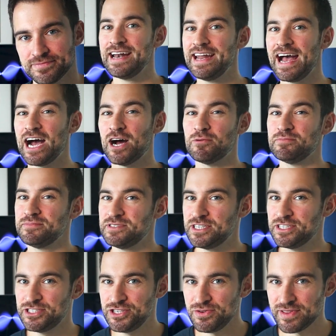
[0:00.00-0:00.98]
Now,
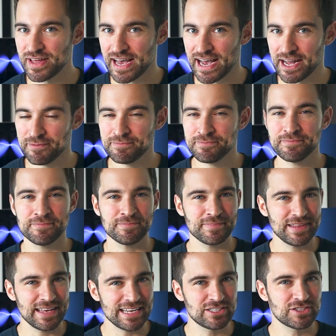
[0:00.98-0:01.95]
to do that,
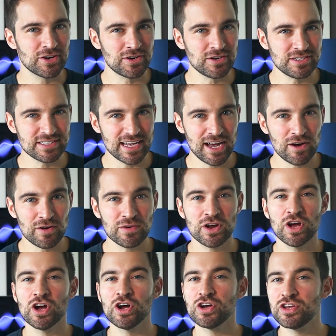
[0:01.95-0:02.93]
it turns
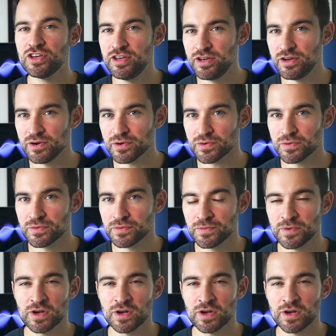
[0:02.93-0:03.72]
out Q